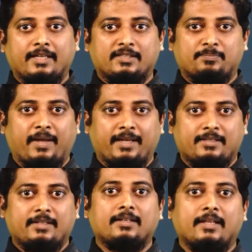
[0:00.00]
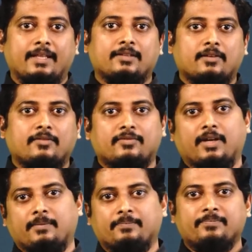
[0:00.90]
expected length of
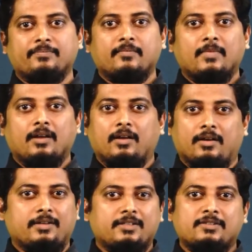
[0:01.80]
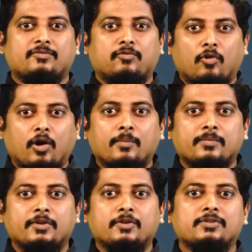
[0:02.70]
time. It is
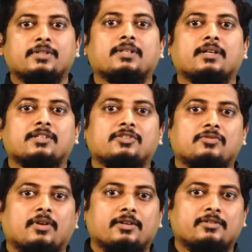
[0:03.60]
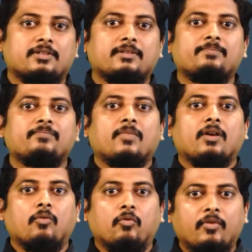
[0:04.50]
formed using the construction
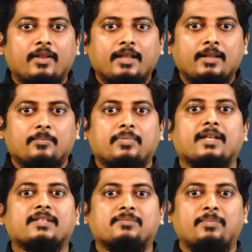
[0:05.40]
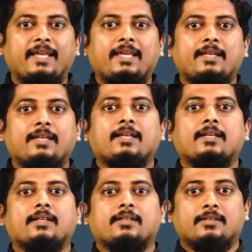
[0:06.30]
will plus be,
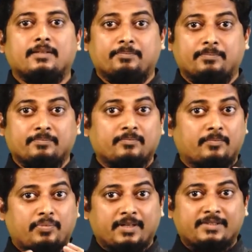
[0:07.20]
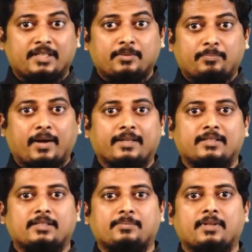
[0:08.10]
the present
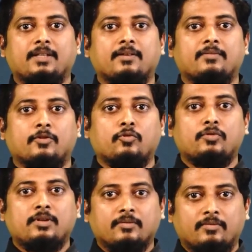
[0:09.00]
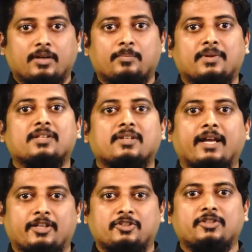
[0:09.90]
participle, the root verb plus
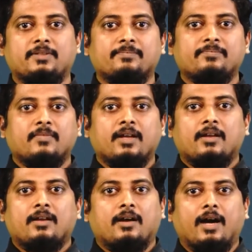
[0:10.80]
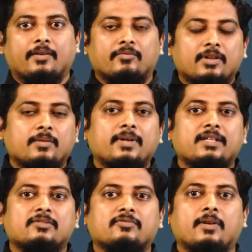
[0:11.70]
ing. I will be
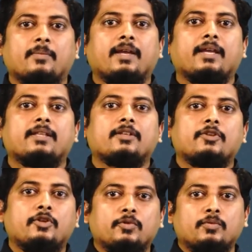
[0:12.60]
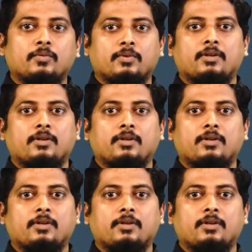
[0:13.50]
swimming in the new